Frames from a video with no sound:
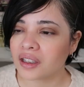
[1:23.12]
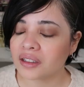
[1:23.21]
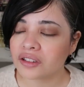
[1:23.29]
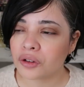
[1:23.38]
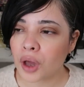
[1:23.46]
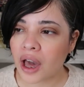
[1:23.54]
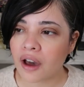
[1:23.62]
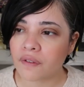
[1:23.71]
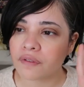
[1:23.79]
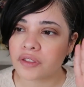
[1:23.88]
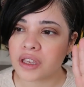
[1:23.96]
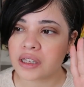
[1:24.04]
Then you
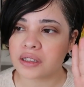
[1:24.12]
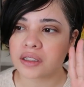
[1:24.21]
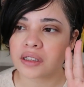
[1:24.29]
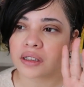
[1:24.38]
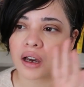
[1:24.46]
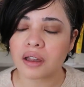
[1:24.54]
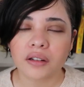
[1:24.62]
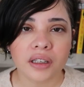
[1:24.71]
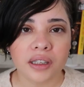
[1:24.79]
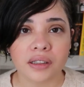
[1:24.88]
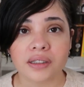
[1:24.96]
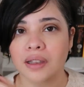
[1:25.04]
have these other
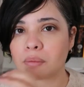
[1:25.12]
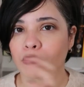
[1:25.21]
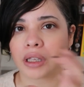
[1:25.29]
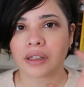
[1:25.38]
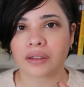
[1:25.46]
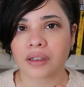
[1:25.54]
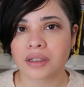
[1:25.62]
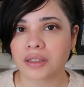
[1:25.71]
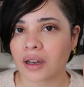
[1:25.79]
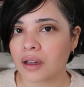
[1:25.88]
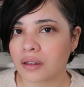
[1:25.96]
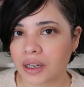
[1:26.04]
kids that meet this
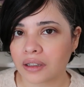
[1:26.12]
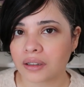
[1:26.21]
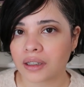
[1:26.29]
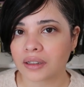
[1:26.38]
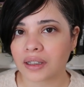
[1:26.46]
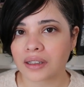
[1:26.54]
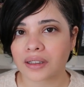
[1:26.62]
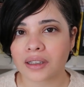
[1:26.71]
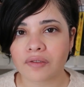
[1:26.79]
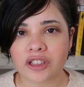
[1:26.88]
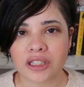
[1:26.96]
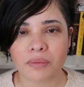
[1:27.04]
other alien that
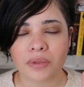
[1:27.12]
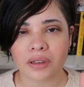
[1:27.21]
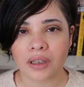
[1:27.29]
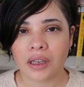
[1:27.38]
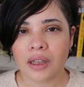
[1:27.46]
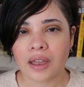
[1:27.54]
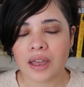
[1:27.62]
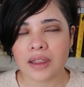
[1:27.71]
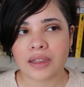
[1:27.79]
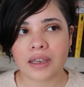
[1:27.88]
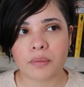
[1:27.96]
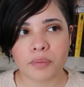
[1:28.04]
gives them
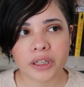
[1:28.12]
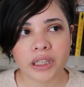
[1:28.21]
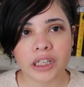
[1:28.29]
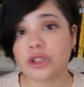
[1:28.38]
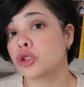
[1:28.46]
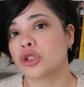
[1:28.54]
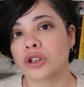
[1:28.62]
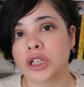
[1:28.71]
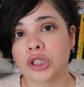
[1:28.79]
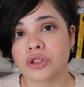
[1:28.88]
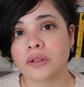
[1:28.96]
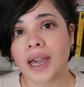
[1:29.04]
the ability to turn
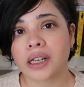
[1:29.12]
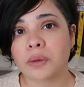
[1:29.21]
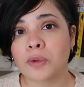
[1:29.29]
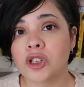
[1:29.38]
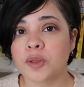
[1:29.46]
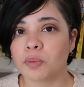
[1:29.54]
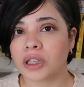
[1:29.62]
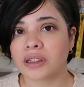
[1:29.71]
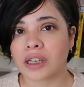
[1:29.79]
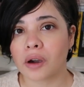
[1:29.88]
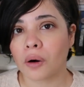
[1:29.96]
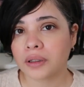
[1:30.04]
into animals, but
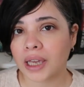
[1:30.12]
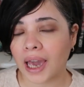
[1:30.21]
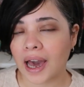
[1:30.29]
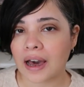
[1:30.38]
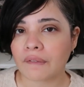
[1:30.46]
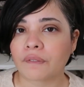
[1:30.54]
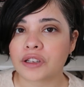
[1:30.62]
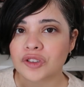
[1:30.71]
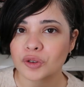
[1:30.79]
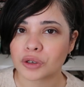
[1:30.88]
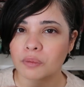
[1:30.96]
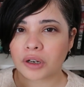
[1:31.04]
they only have a
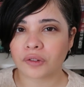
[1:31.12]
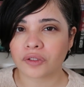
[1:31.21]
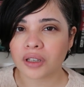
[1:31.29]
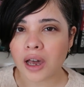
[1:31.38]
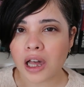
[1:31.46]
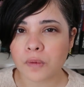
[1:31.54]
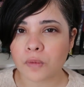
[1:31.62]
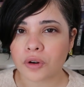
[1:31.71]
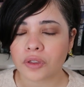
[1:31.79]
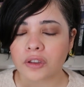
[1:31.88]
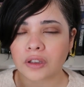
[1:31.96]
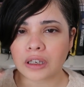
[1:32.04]
certain amount of time where
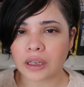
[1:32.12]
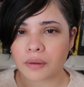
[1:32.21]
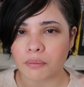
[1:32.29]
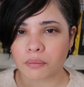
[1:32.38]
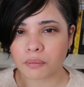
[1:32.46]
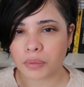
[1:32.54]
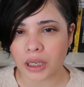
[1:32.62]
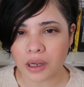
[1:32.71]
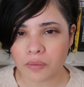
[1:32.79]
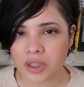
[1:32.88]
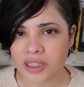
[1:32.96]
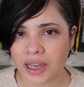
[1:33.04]
they can
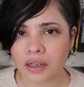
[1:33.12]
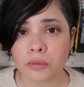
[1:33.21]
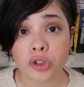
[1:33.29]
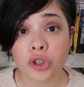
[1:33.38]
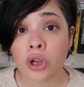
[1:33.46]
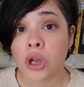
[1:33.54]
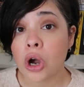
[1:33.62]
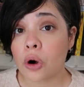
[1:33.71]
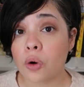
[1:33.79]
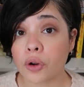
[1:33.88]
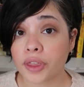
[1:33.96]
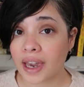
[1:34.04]
become these animals,
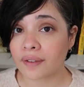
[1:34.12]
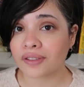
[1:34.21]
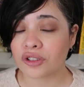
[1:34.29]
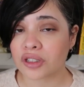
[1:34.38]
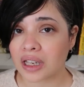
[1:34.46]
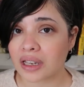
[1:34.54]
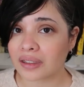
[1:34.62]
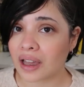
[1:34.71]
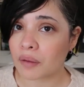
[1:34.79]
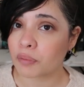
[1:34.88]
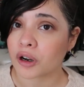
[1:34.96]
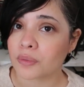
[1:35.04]
or they have to stay in
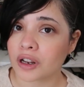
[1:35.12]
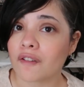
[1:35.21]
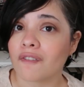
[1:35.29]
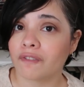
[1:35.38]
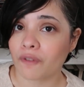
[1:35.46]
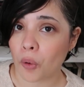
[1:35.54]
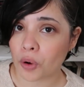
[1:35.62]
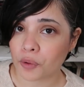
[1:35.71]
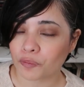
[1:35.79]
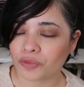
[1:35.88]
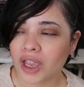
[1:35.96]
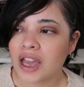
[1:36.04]
that permanent
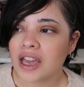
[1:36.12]
form.